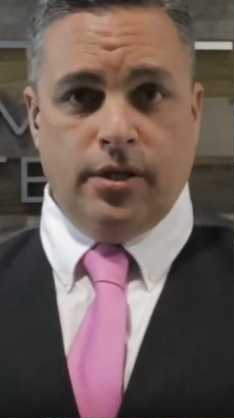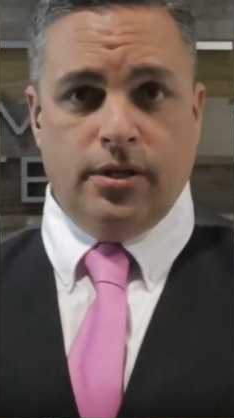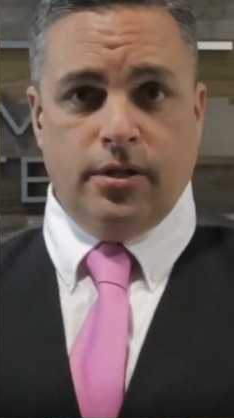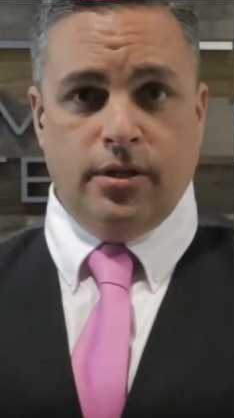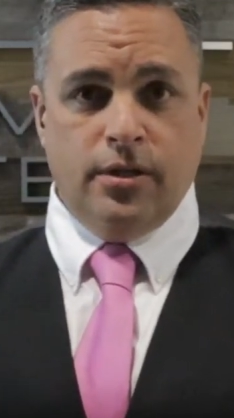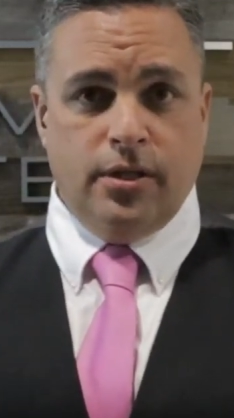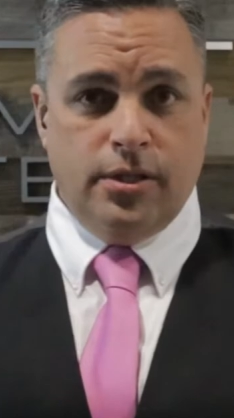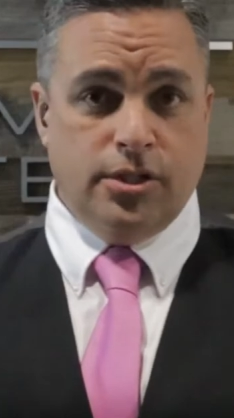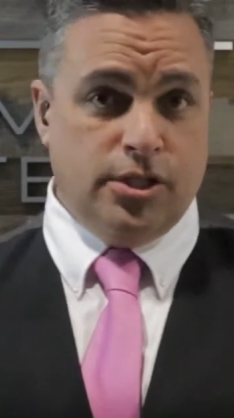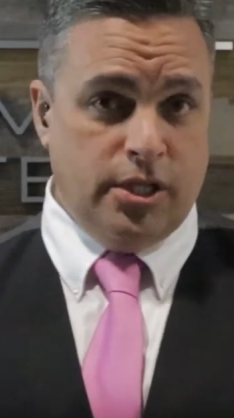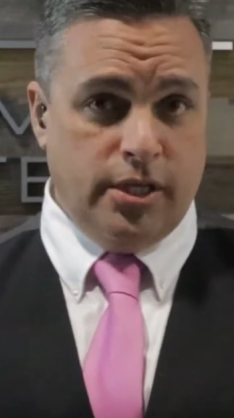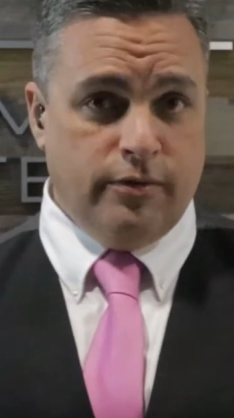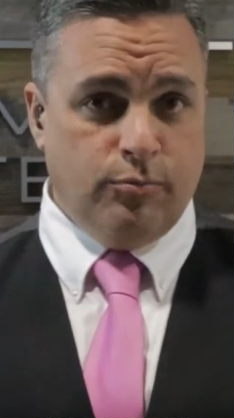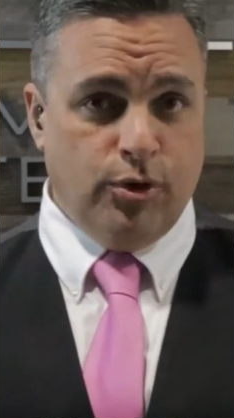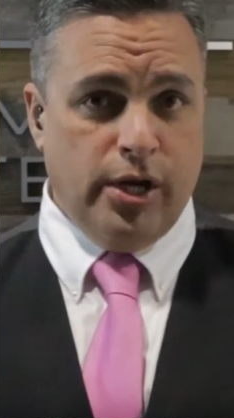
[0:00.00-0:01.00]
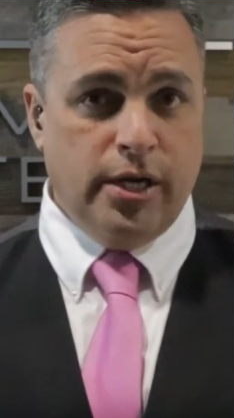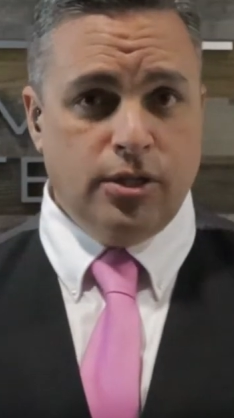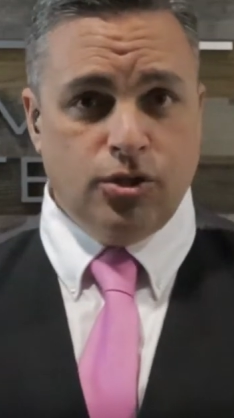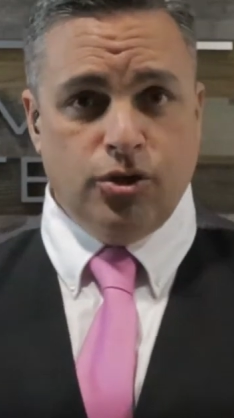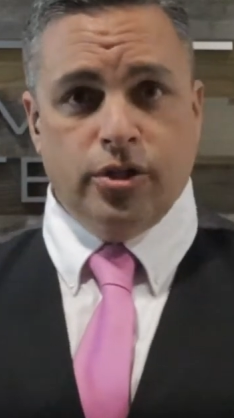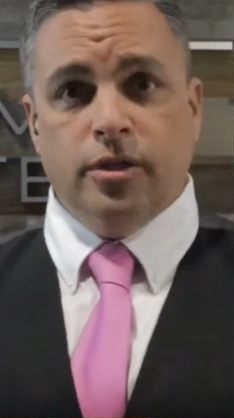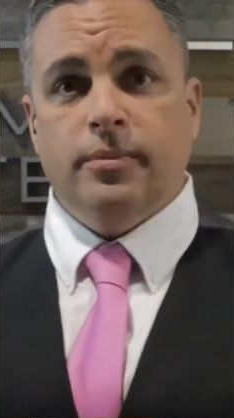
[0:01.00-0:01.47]
in the city of Brea
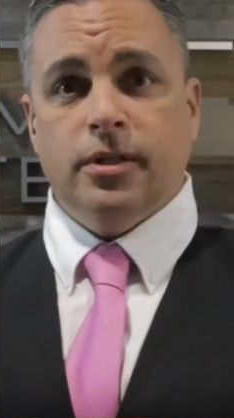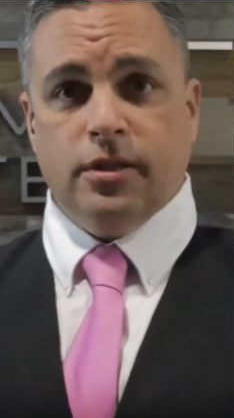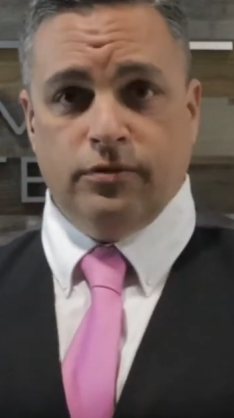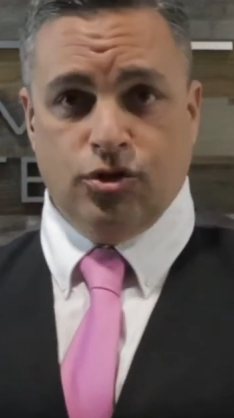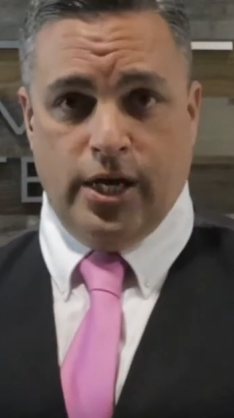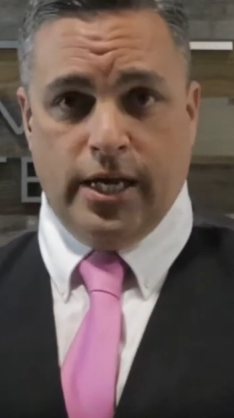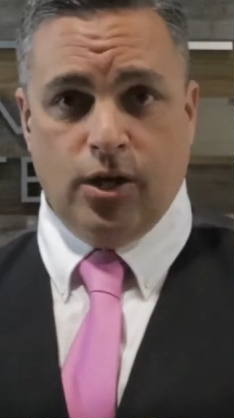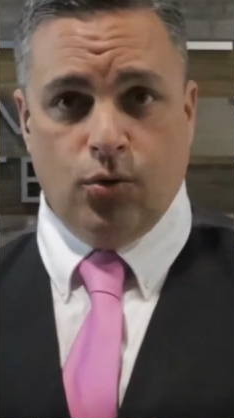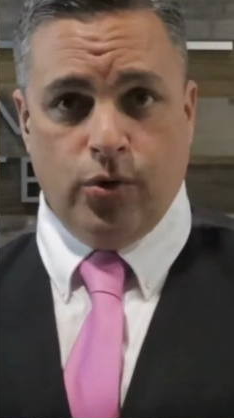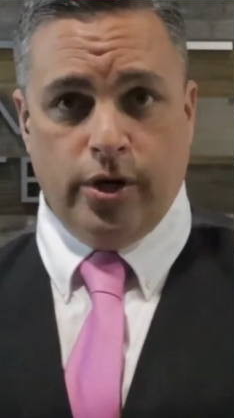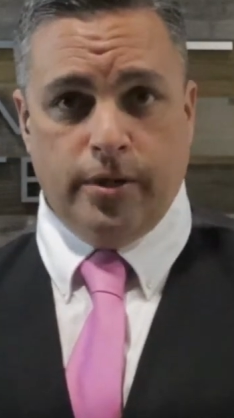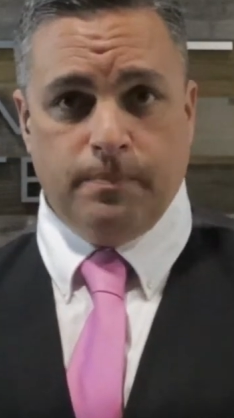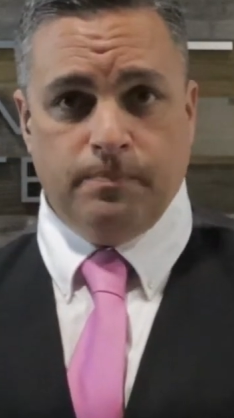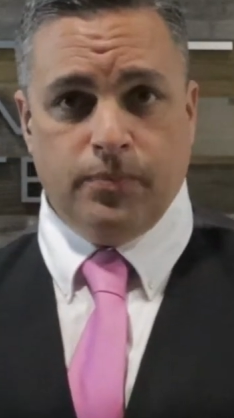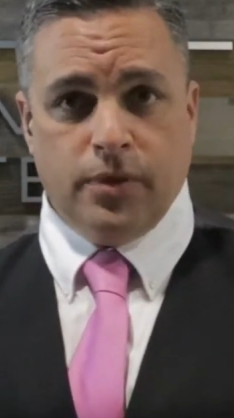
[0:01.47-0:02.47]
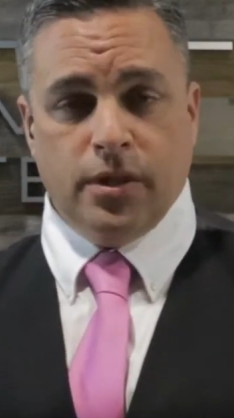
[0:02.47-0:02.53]
during the month of January.